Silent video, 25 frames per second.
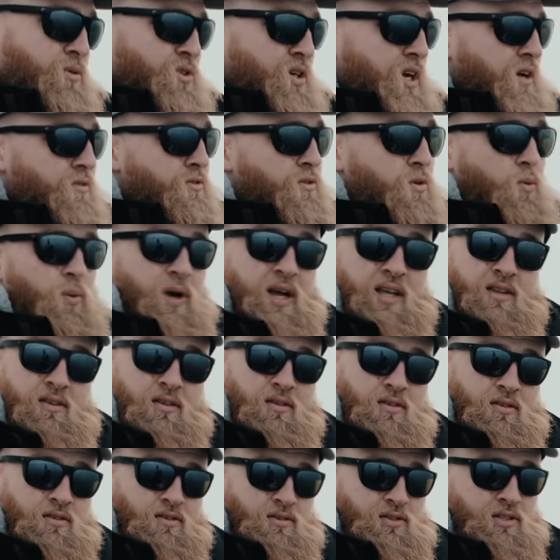you have to wait
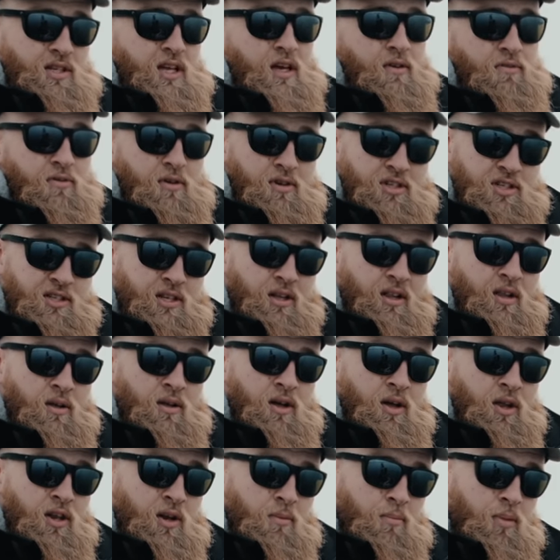to see if you're still
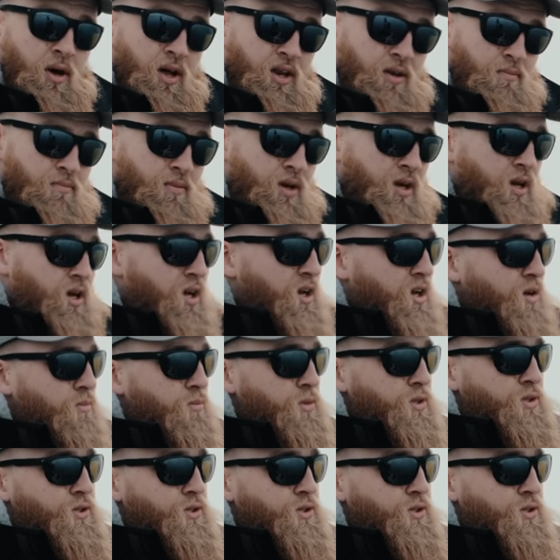on the bottom, but